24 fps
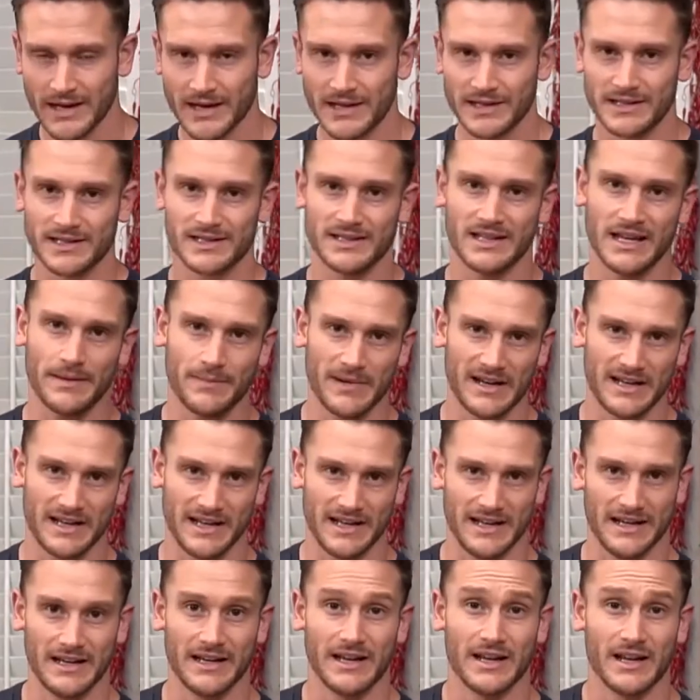
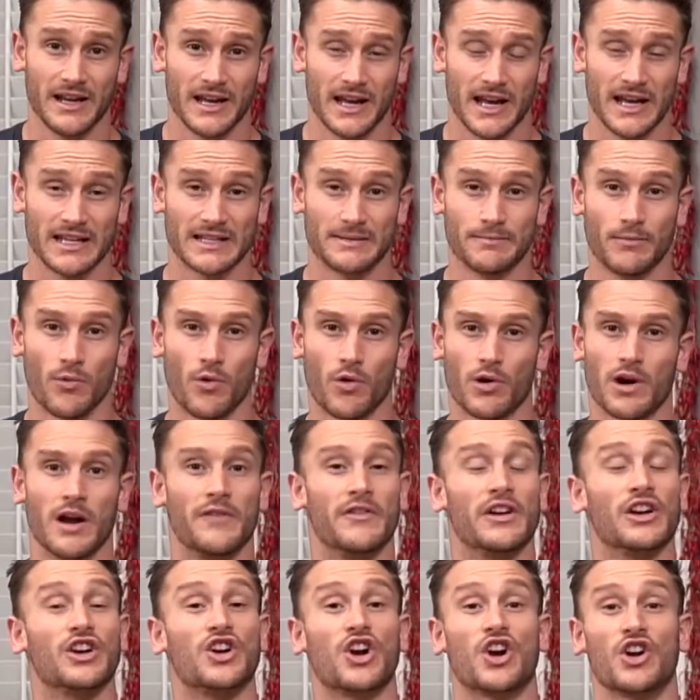CBD is more of
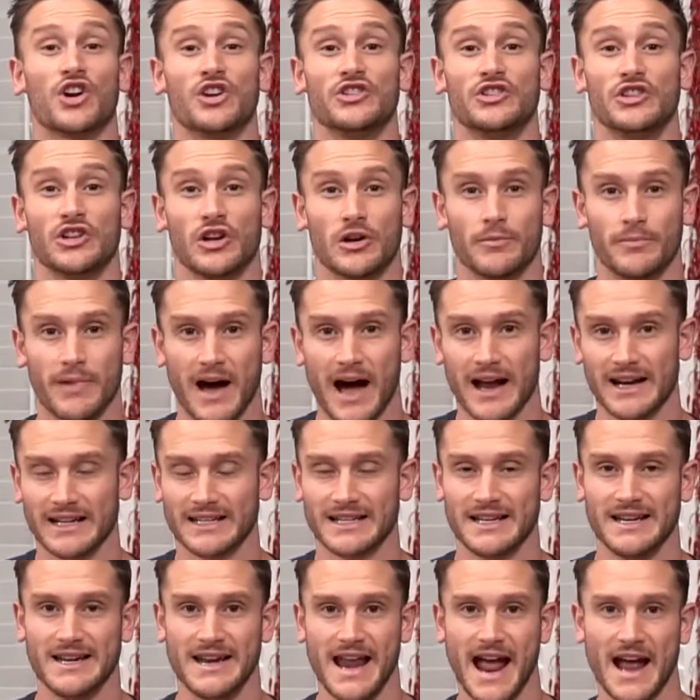encouraging your
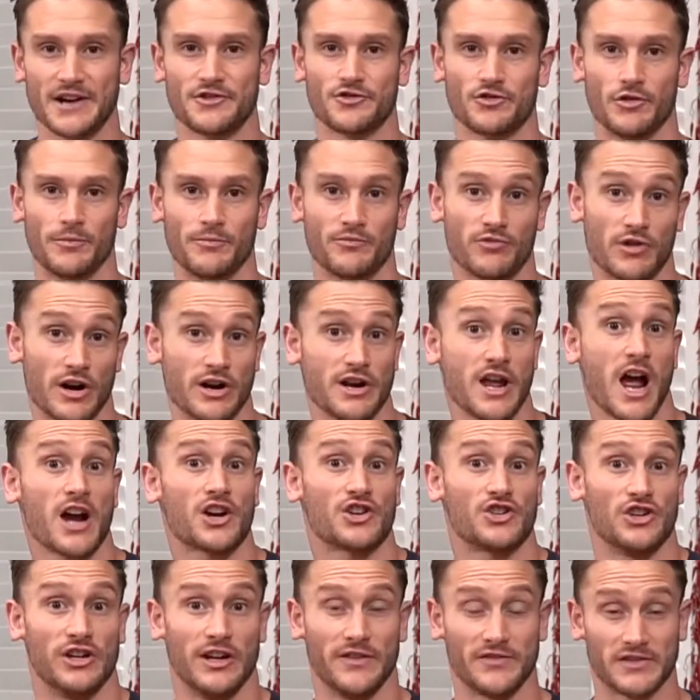body's natural
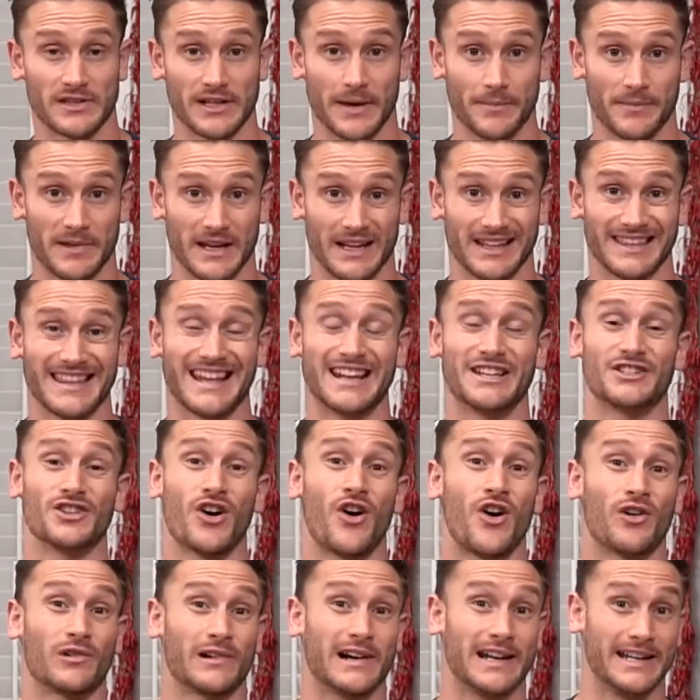production of something that is
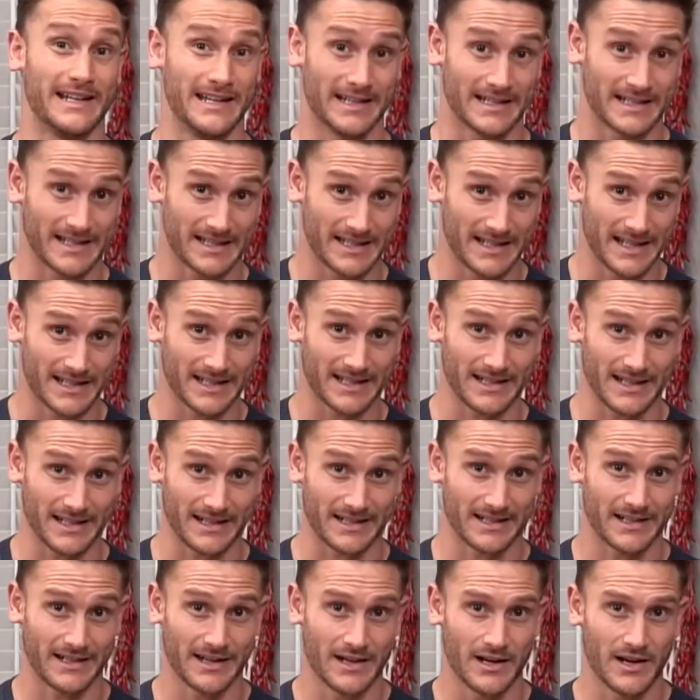already
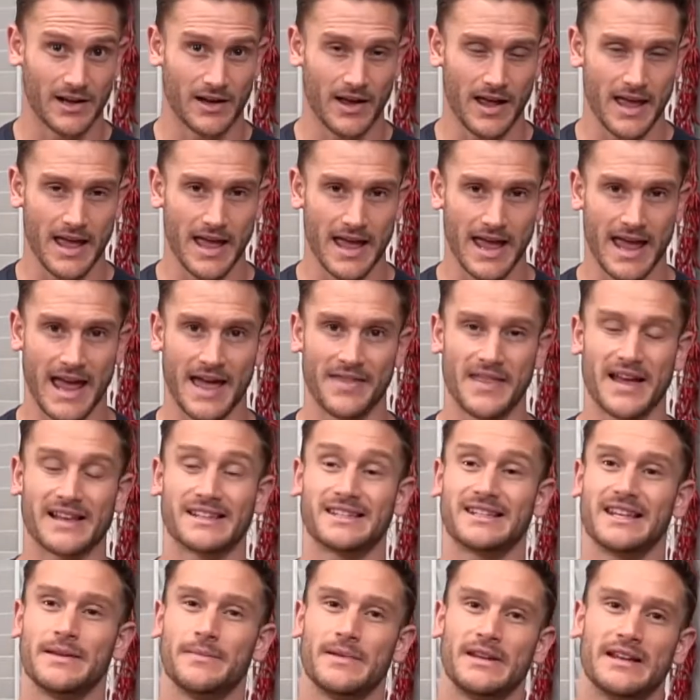existent. And that
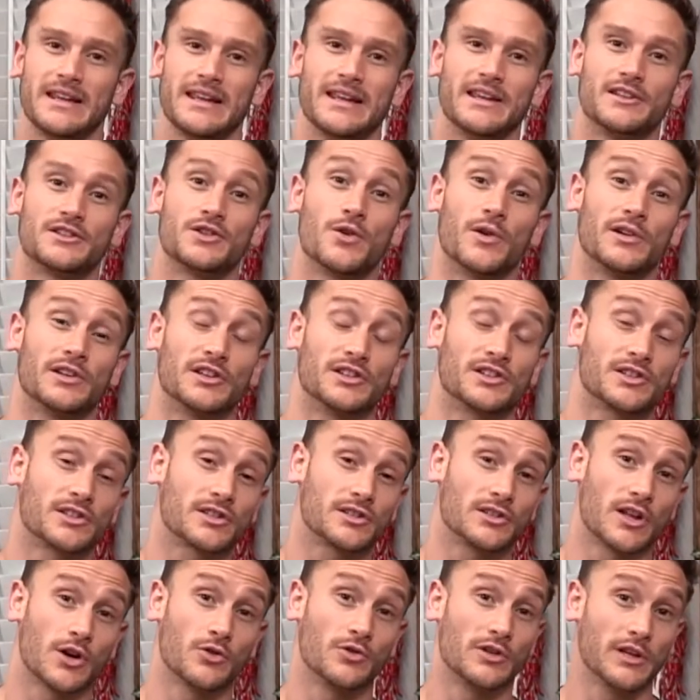CBD is going to
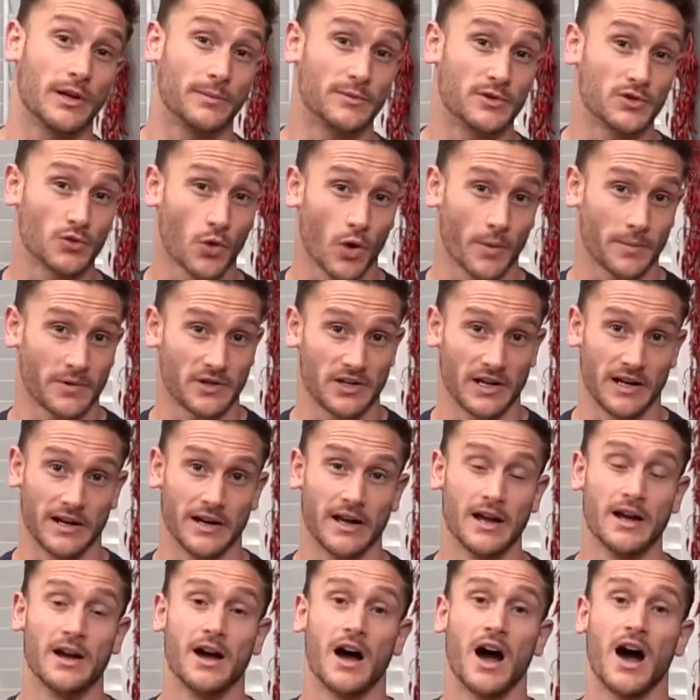slow the absorption
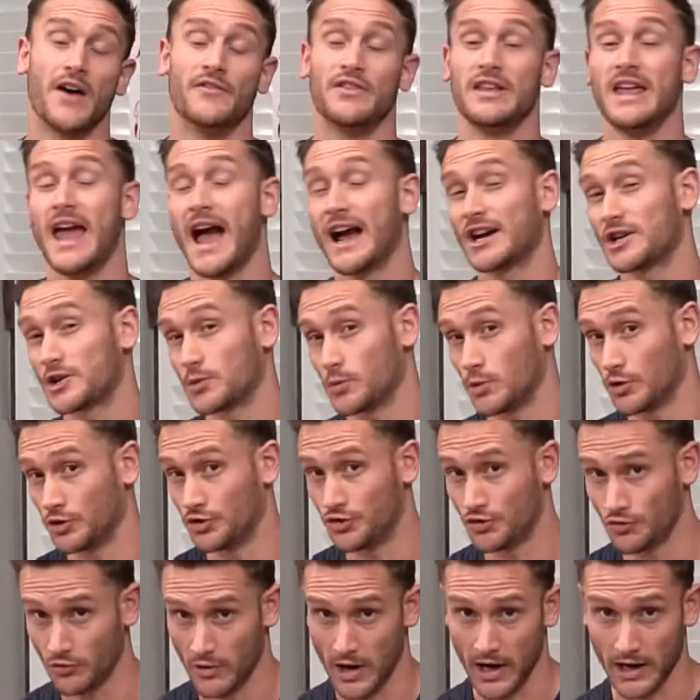of the actual
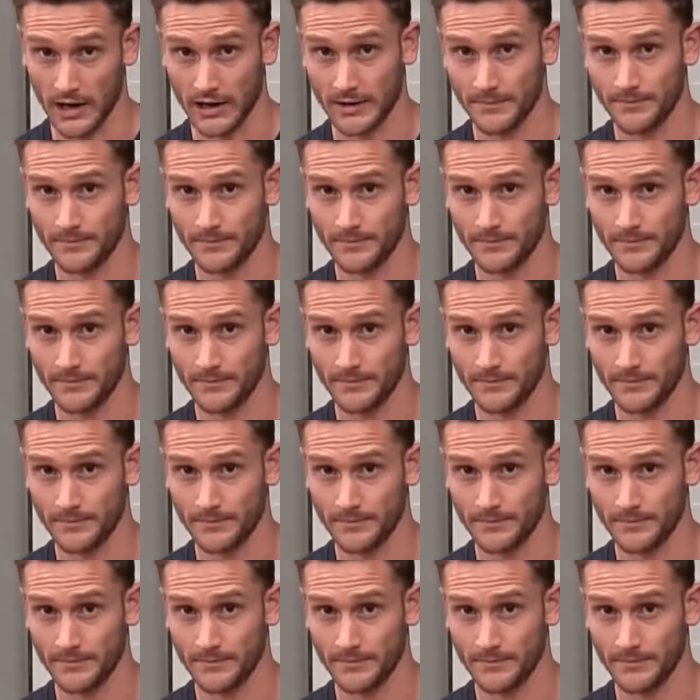drug.